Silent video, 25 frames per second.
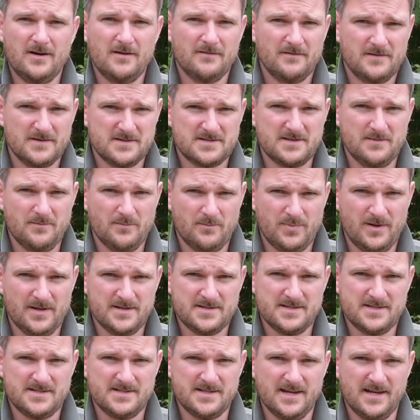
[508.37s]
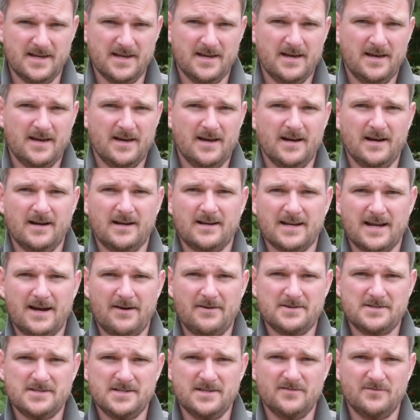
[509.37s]
for simplicity and
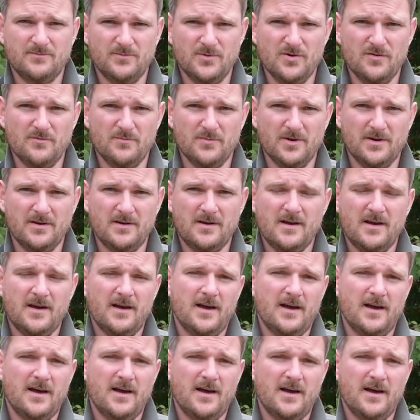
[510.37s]
clarity of movement,